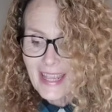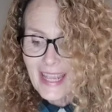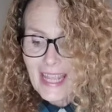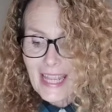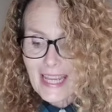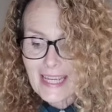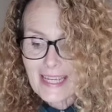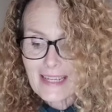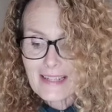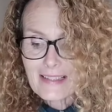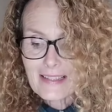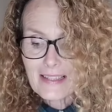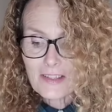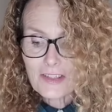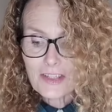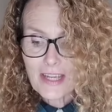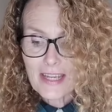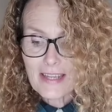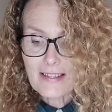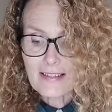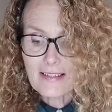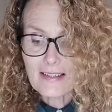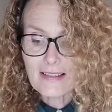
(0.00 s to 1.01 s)
he
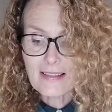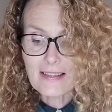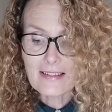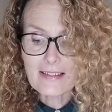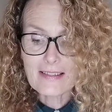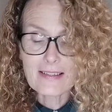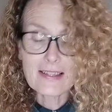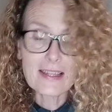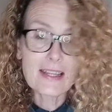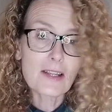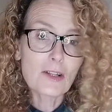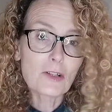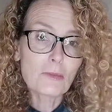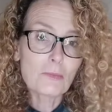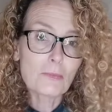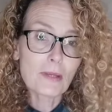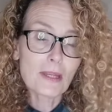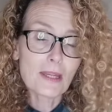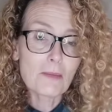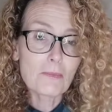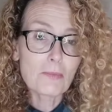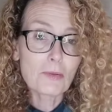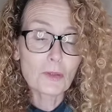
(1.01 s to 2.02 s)
suggested that single
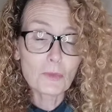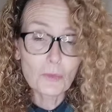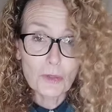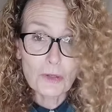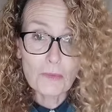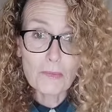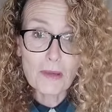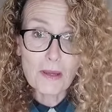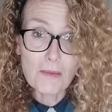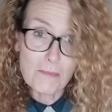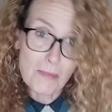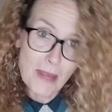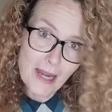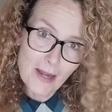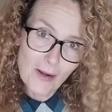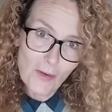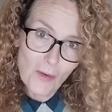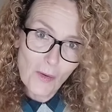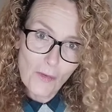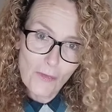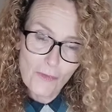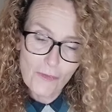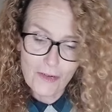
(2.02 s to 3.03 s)
people would be better
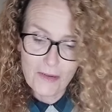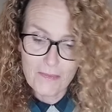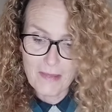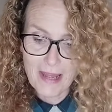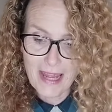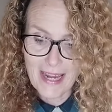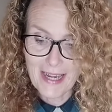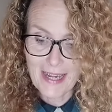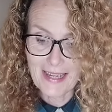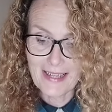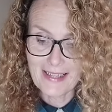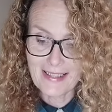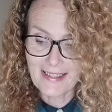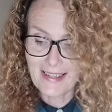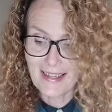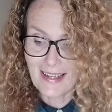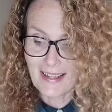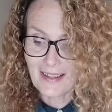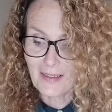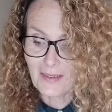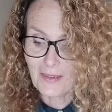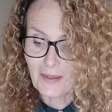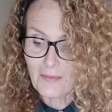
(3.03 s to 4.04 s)
off remaining
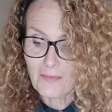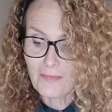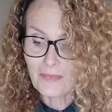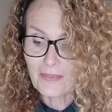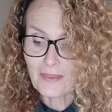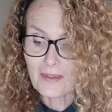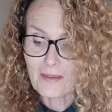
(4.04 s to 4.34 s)
single.